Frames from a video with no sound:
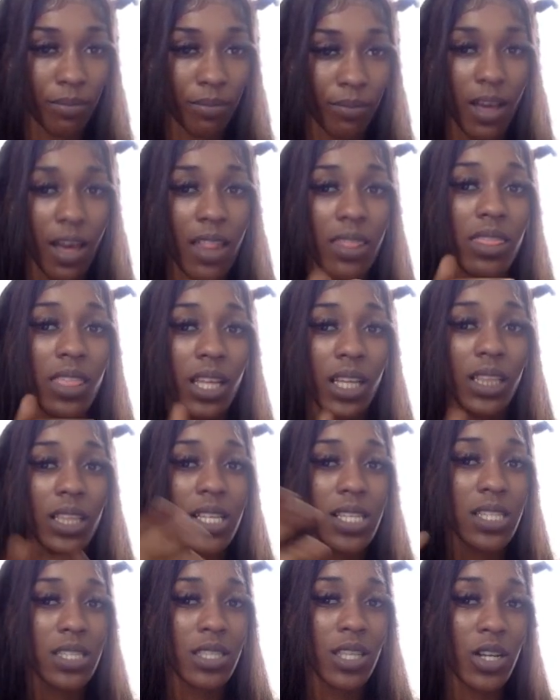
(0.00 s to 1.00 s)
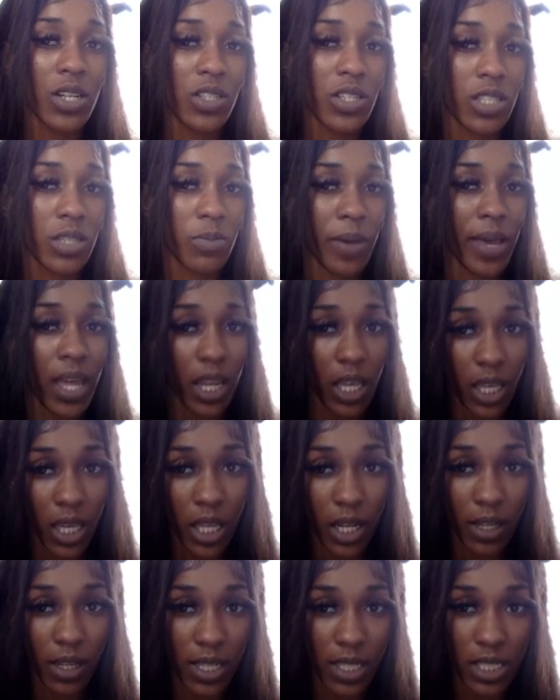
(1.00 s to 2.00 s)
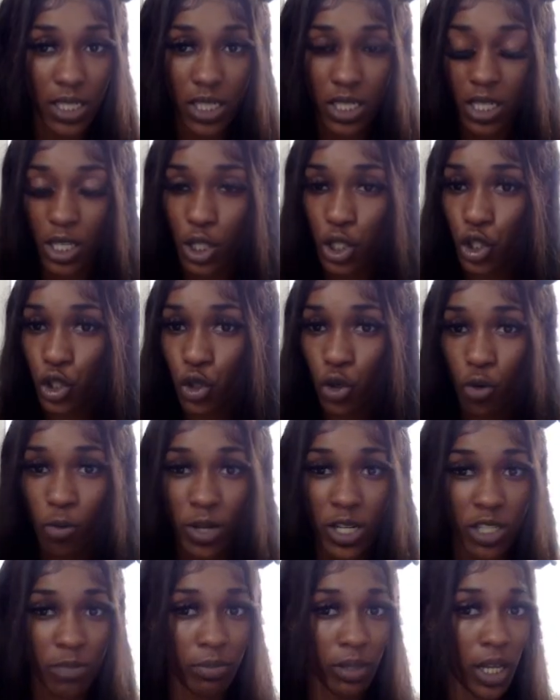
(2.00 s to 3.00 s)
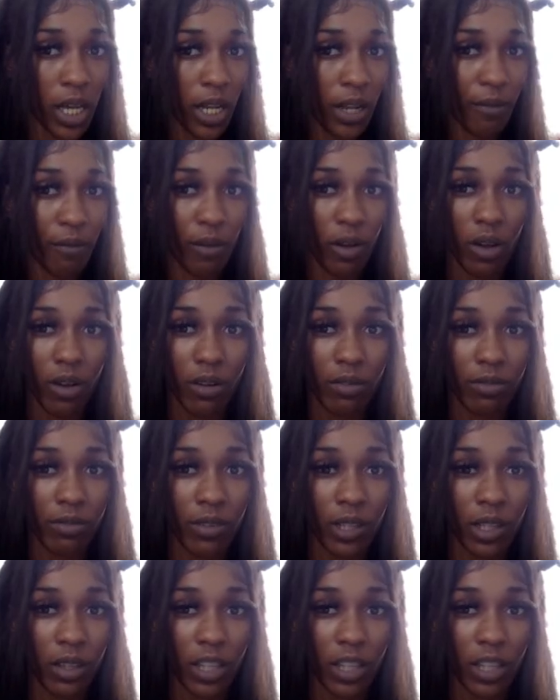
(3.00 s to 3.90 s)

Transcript: I think this nurse is panicking because there's just too much blood involved.